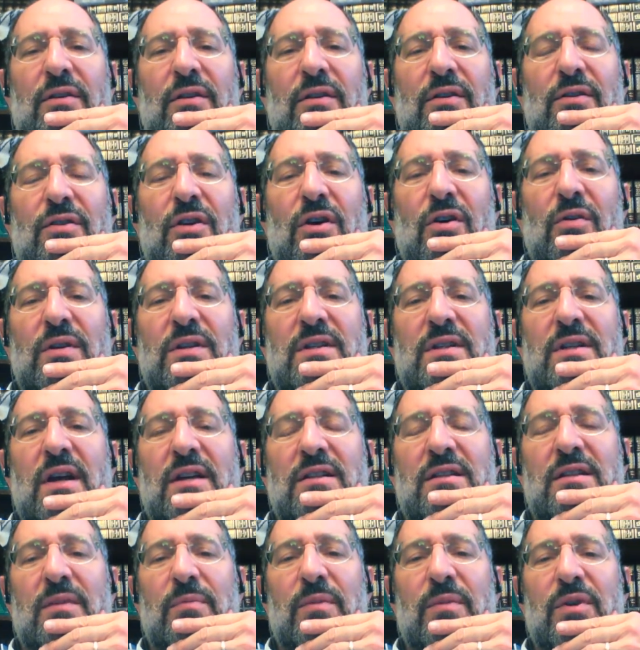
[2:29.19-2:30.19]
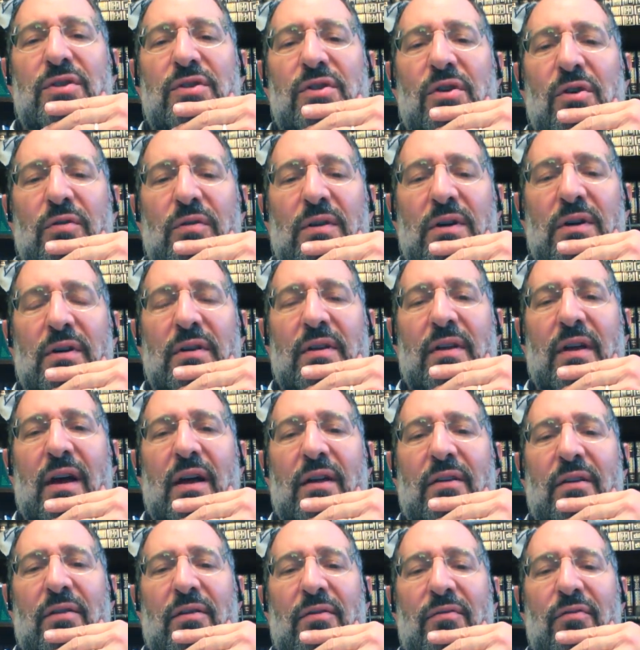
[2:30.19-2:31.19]
The Torah says in the Mitzorah
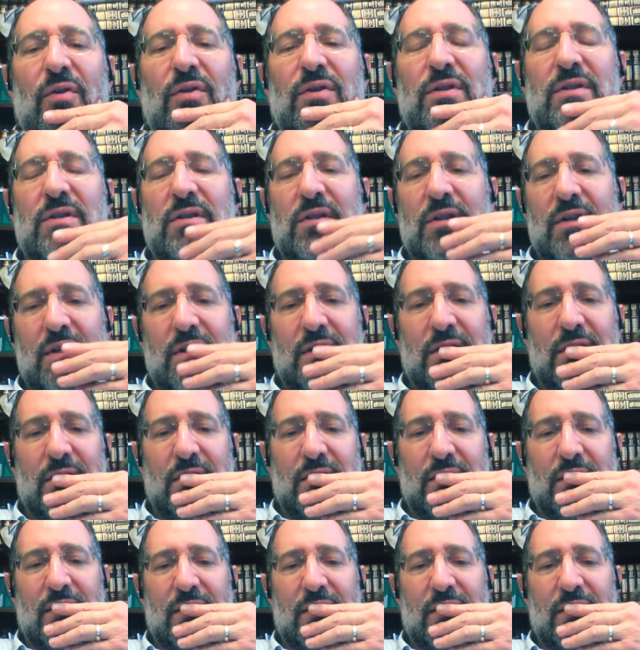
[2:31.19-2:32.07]
that firstly